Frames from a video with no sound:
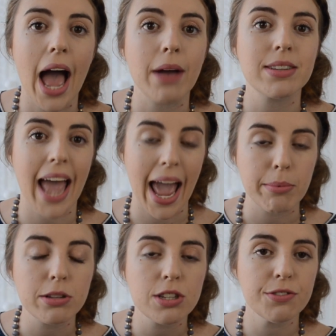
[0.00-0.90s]
I was
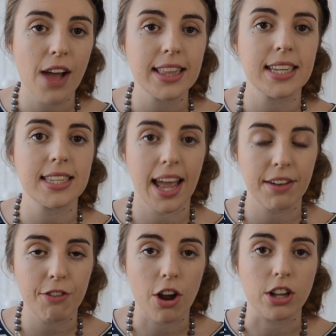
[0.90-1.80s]
able to find these
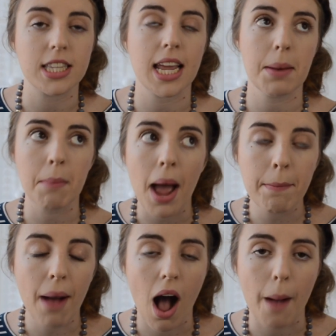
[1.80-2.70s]
headphones in my
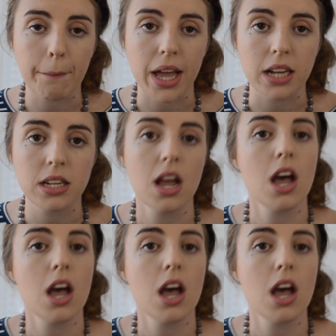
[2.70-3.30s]
apartment.